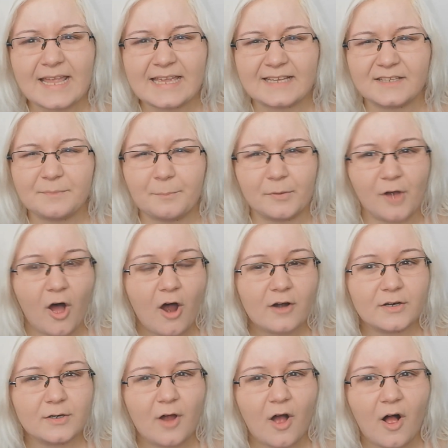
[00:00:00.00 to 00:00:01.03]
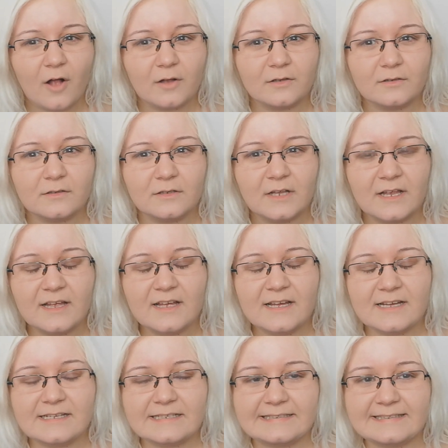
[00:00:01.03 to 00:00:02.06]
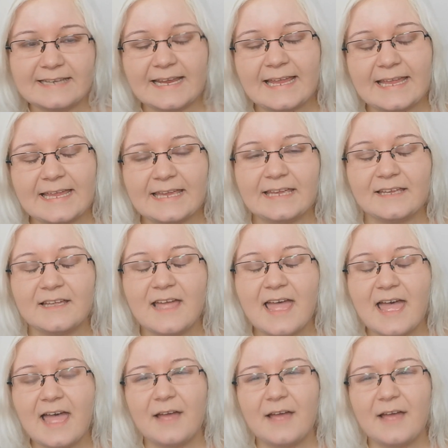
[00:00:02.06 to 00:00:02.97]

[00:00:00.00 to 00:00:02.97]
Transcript: explore the whole thing,